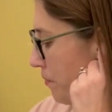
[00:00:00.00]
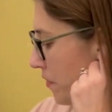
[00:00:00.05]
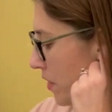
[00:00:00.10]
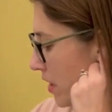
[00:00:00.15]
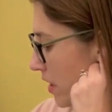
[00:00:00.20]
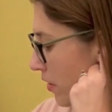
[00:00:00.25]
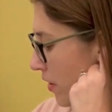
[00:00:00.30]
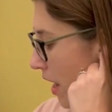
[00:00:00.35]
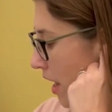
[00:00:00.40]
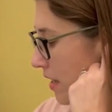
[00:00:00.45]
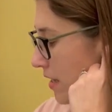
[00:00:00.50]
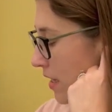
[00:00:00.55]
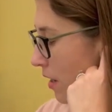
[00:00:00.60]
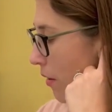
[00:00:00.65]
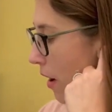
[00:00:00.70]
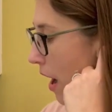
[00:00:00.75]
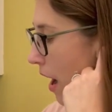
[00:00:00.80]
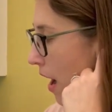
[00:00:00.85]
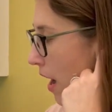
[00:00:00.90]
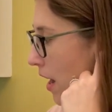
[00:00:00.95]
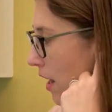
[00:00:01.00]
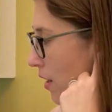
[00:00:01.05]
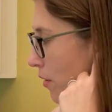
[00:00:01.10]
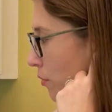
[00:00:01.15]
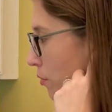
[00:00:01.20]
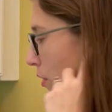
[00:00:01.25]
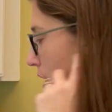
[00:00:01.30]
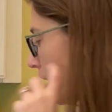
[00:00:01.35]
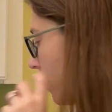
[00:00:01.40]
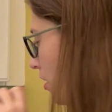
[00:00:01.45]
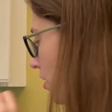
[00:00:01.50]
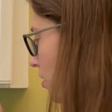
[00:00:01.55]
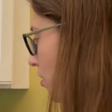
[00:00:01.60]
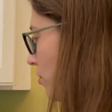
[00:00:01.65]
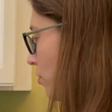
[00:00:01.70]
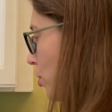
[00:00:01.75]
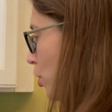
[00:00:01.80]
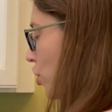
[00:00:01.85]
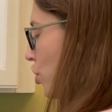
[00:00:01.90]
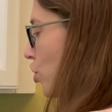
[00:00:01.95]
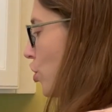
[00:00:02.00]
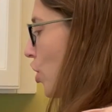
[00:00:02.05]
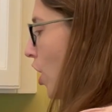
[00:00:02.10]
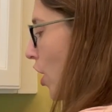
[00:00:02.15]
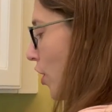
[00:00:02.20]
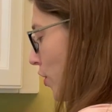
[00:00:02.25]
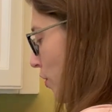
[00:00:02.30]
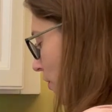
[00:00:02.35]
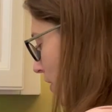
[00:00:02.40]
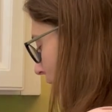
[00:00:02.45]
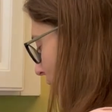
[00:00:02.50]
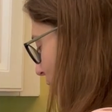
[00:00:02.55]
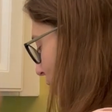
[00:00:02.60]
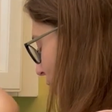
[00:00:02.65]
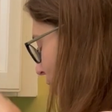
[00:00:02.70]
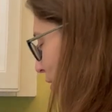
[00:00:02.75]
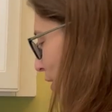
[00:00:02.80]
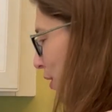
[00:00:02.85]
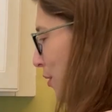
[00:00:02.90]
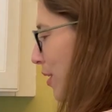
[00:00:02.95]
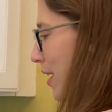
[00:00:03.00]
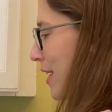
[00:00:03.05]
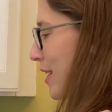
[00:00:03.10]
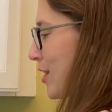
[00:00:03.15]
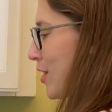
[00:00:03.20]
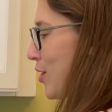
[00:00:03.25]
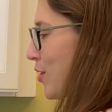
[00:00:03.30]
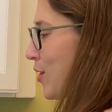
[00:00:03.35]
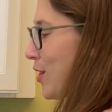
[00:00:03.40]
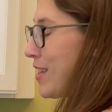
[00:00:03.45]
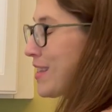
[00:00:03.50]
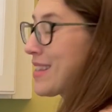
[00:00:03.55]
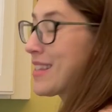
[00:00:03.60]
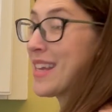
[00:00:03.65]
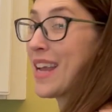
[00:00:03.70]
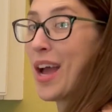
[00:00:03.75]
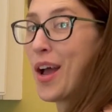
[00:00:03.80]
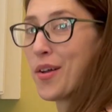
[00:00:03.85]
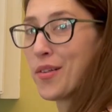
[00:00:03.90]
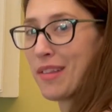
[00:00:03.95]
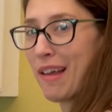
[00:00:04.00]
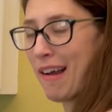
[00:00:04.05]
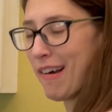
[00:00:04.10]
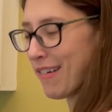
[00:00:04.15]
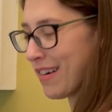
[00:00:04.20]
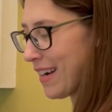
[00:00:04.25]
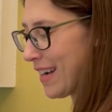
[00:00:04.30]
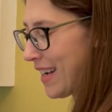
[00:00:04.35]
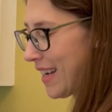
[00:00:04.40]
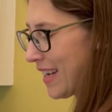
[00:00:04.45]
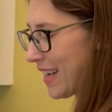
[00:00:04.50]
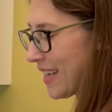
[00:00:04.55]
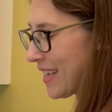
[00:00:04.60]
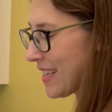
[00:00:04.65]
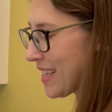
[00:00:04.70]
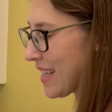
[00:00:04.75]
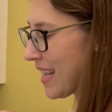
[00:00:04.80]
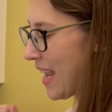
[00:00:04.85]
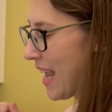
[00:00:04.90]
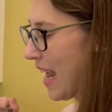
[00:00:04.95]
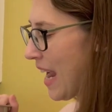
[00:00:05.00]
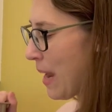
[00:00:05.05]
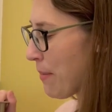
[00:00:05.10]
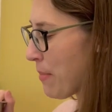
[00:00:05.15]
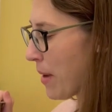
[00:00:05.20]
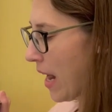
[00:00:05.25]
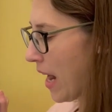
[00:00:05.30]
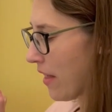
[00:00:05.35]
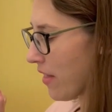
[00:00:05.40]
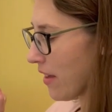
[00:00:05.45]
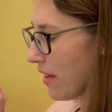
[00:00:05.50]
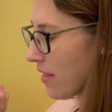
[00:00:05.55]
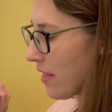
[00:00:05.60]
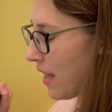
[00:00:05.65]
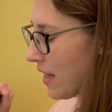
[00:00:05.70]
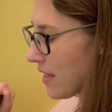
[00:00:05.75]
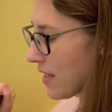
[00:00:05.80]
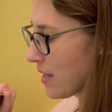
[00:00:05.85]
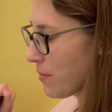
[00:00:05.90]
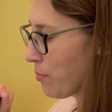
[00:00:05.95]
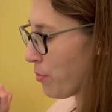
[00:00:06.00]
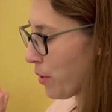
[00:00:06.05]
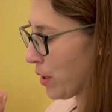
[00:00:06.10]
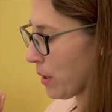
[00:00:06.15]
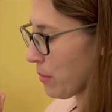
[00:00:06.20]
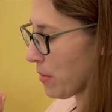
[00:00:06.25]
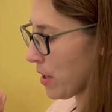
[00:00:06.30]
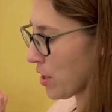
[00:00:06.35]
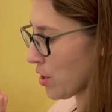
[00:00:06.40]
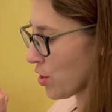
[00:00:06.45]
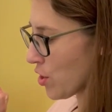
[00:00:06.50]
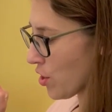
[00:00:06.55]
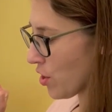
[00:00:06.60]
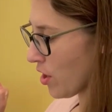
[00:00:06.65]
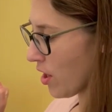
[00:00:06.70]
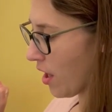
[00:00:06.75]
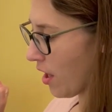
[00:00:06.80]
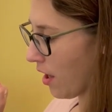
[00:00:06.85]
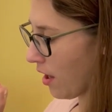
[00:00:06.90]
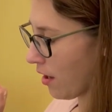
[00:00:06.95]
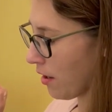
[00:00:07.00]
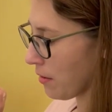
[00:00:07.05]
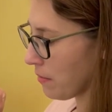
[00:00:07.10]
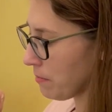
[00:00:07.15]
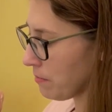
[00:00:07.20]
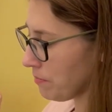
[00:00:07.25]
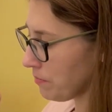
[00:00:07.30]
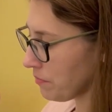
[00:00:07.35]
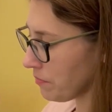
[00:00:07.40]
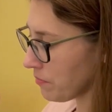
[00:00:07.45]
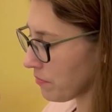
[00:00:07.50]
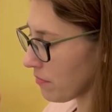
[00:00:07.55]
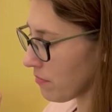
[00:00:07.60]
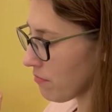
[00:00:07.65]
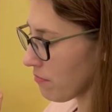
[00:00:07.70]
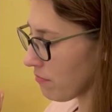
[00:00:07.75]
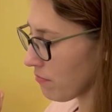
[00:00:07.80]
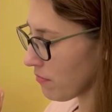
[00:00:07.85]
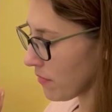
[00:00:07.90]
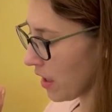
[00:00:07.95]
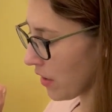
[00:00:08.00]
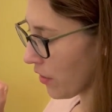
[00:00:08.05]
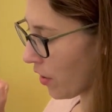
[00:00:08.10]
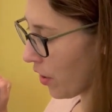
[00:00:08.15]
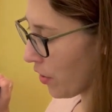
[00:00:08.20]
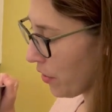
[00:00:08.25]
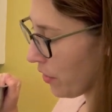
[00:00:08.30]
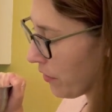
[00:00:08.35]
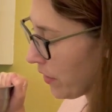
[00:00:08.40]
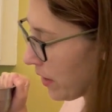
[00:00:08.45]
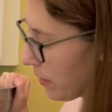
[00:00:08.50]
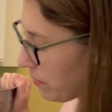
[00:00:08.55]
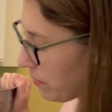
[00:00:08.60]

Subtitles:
So I will just show you this one really quick so you can see how loud it is. But I think that's pretty much the whole of it.